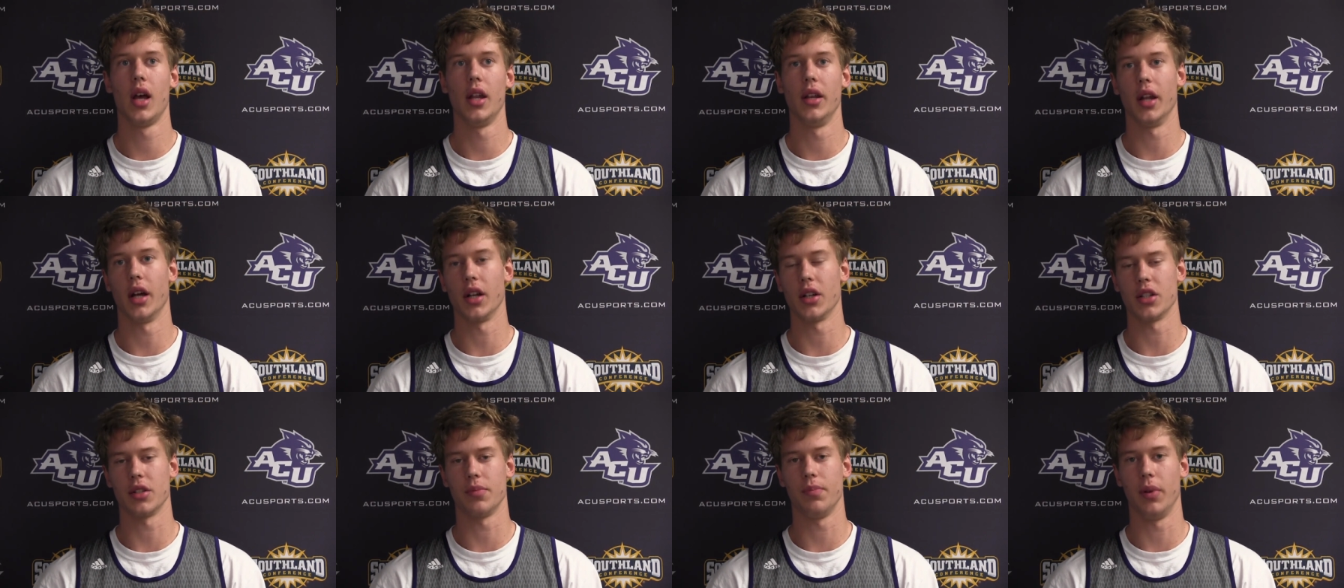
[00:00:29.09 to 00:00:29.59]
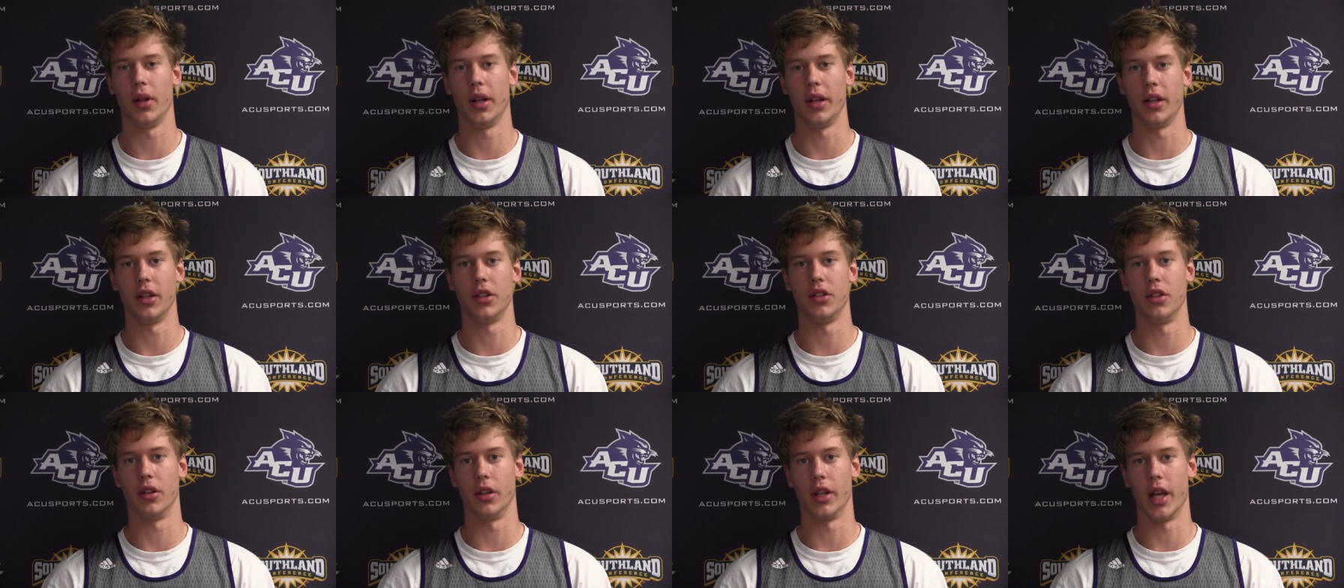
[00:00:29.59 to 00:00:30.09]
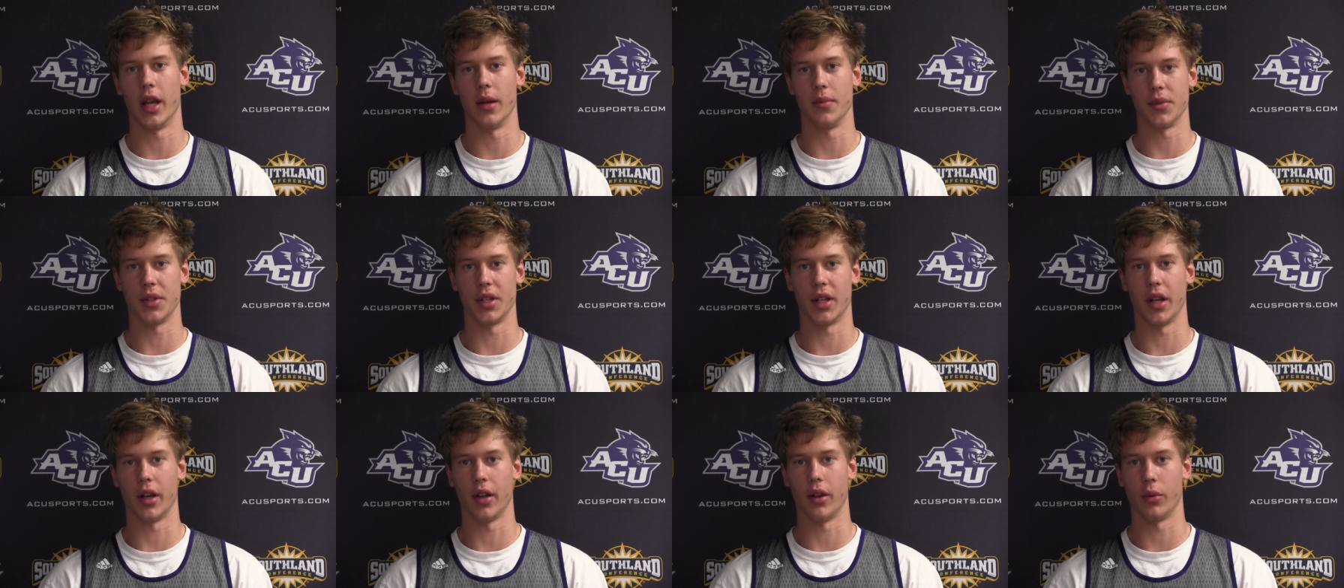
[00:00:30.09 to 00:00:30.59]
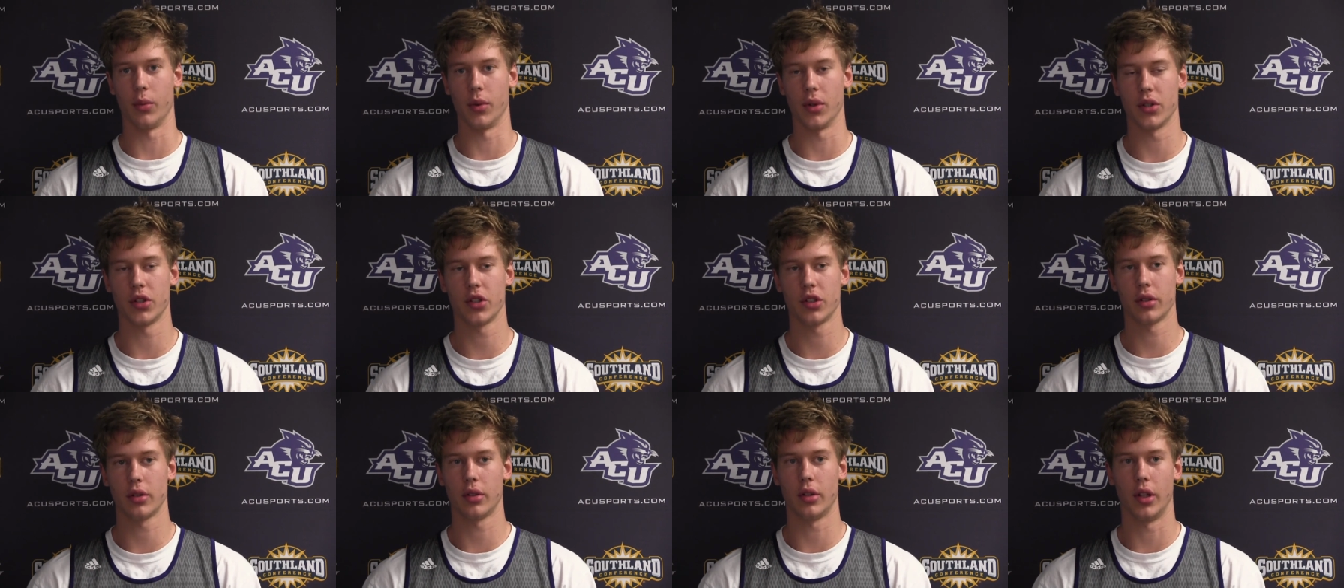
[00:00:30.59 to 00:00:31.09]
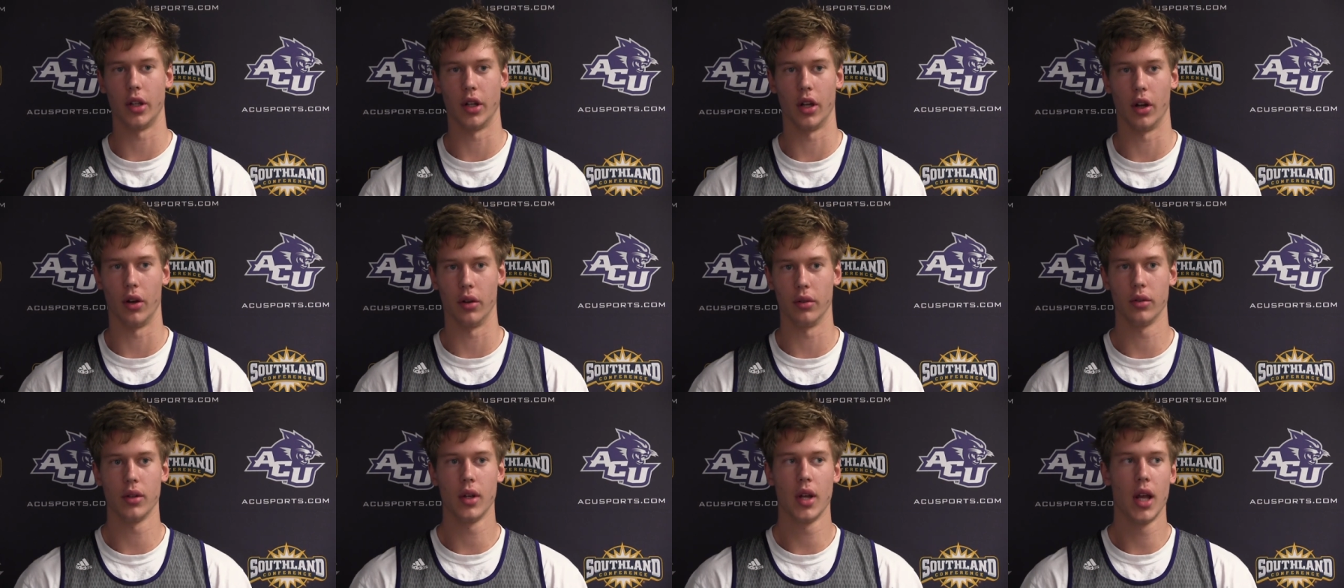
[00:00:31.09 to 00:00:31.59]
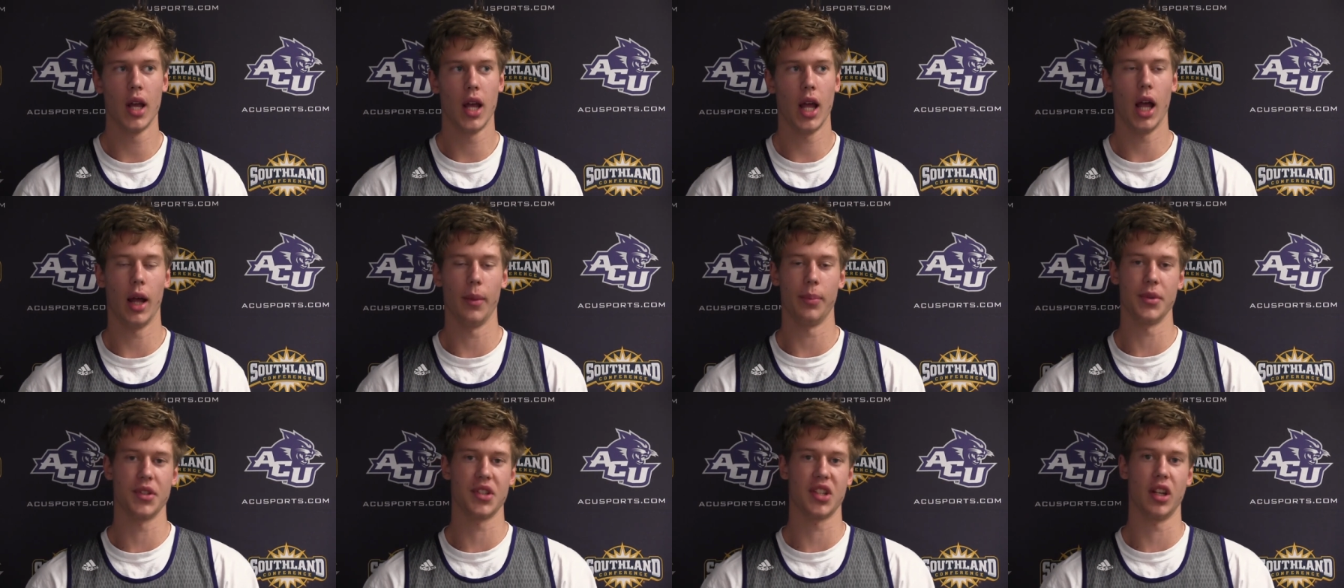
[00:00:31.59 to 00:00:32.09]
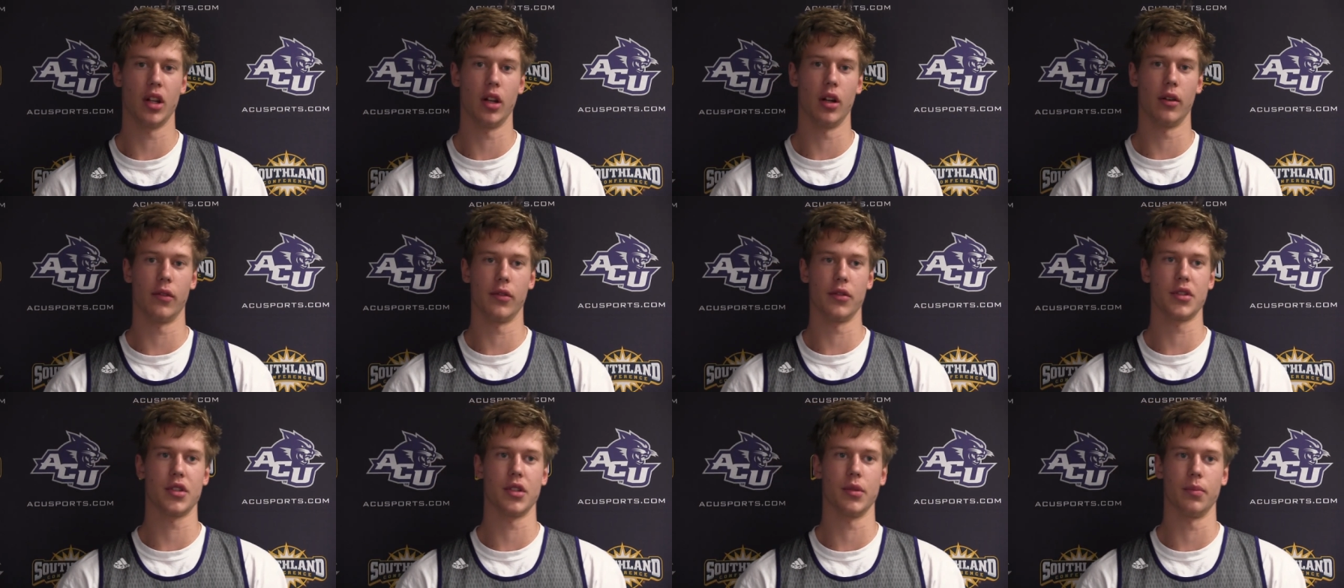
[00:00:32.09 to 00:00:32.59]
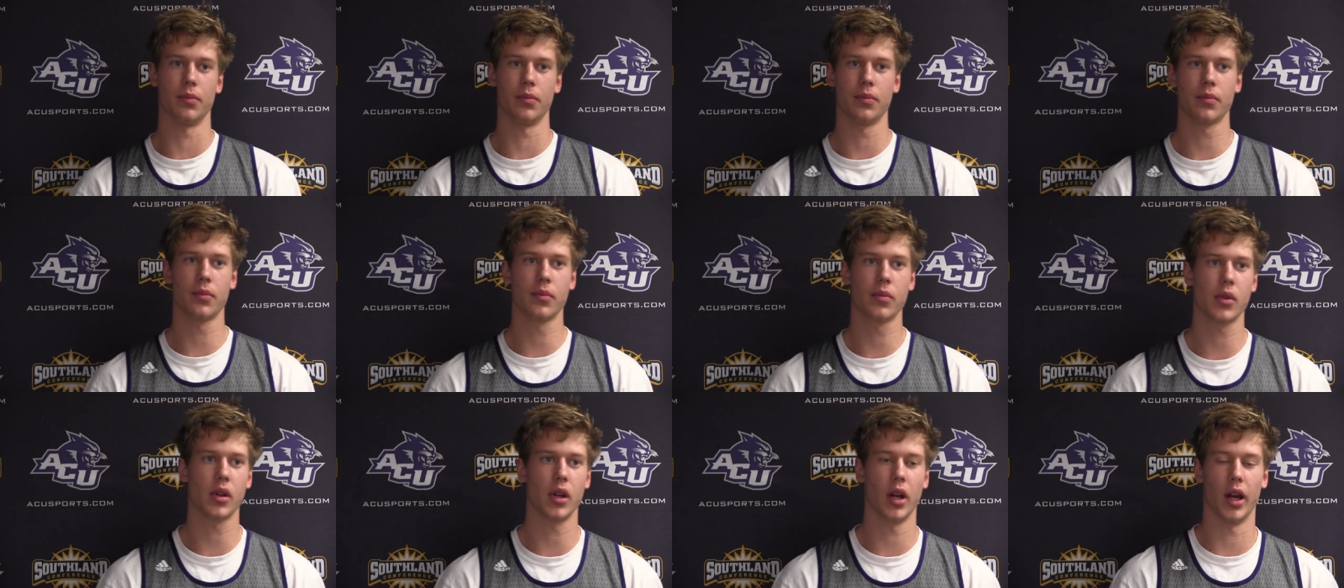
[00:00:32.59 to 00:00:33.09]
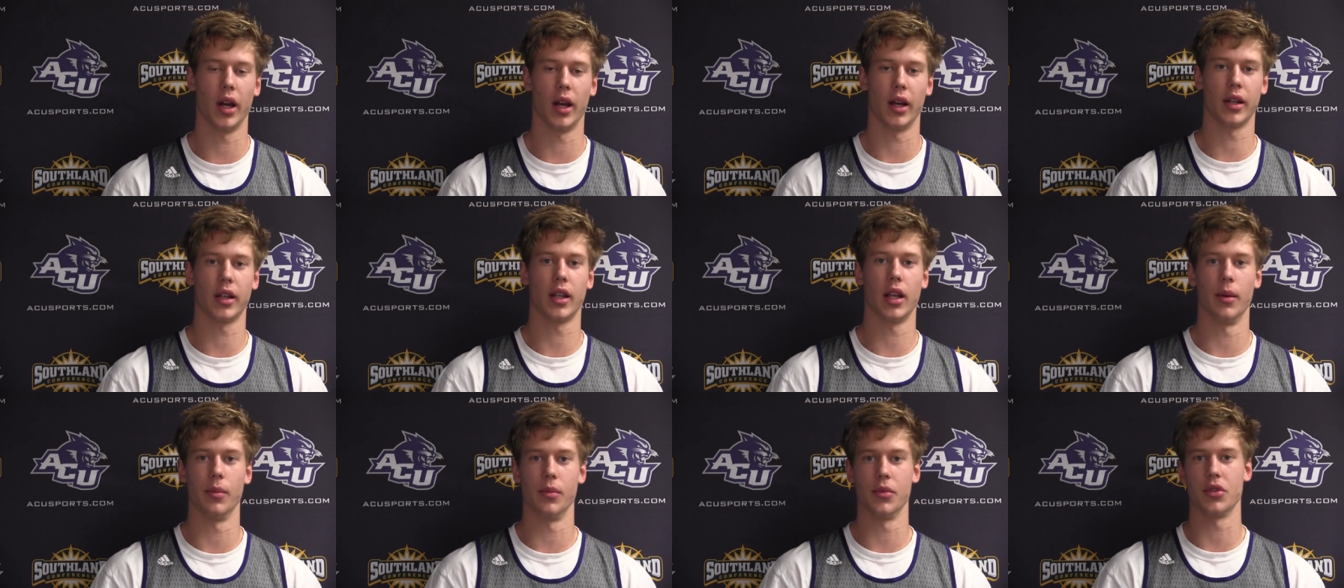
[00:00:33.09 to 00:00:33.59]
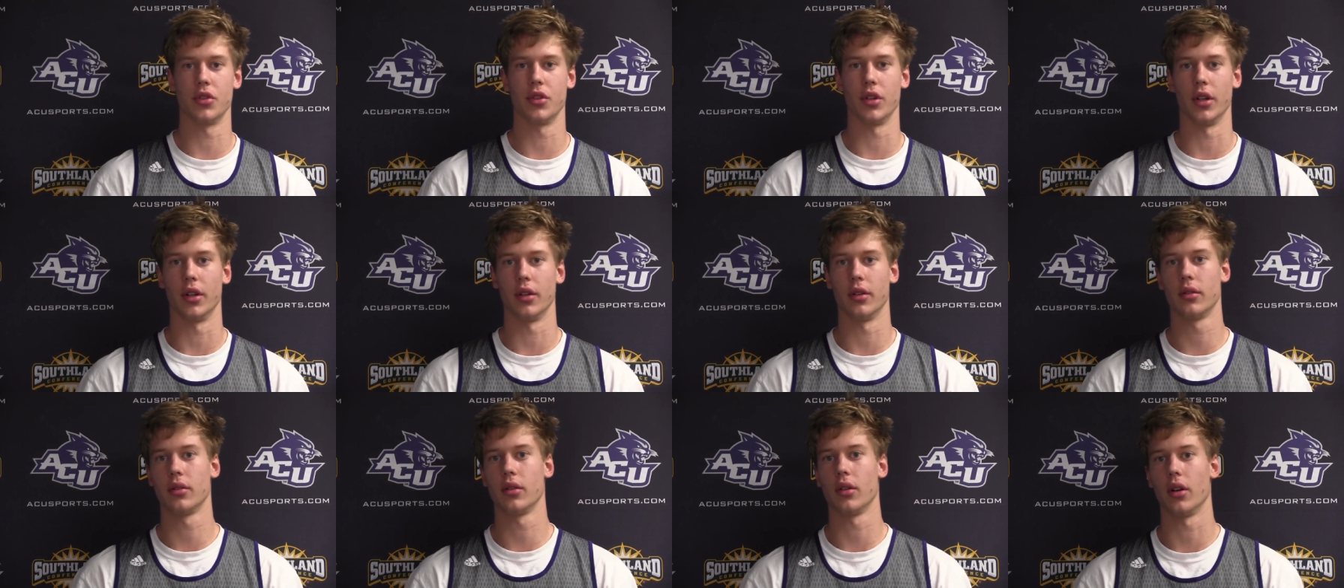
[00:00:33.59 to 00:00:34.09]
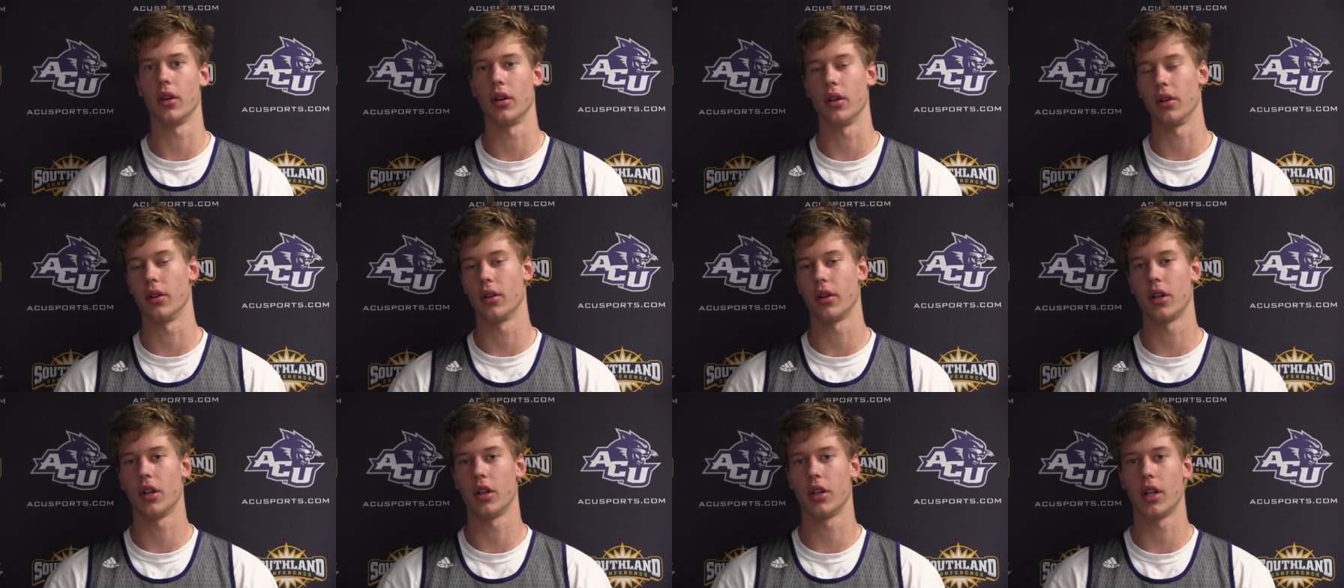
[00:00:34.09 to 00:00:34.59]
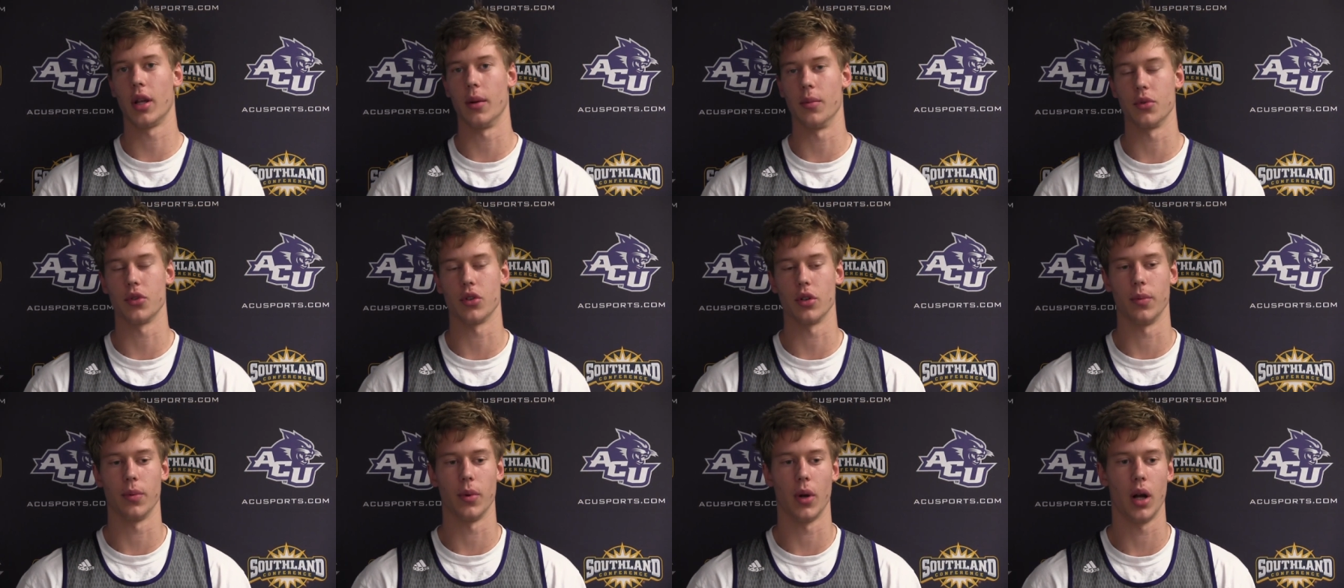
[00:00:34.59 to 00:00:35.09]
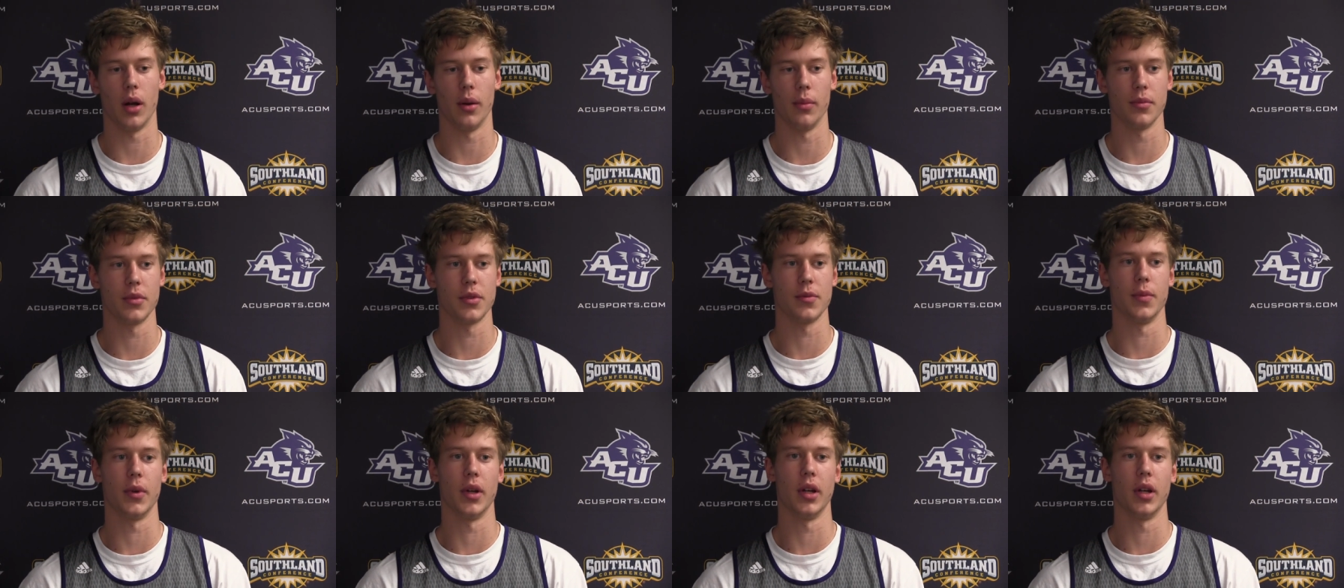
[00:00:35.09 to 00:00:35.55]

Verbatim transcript: not just playing the two games together, which you know helped us get over some uh, chemistry or chemistry problems,